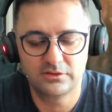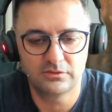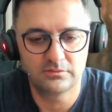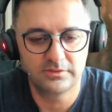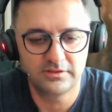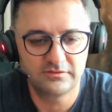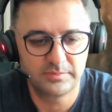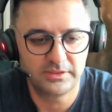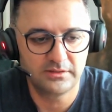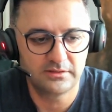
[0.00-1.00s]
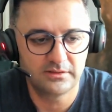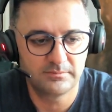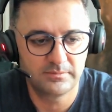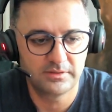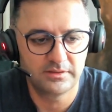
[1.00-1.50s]
it's been
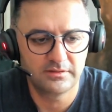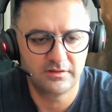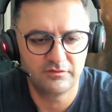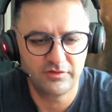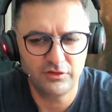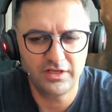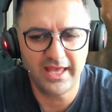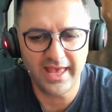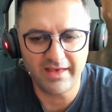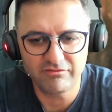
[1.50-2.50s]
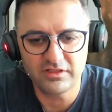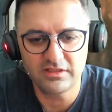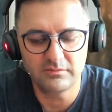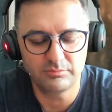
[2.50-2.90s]
a very heavy,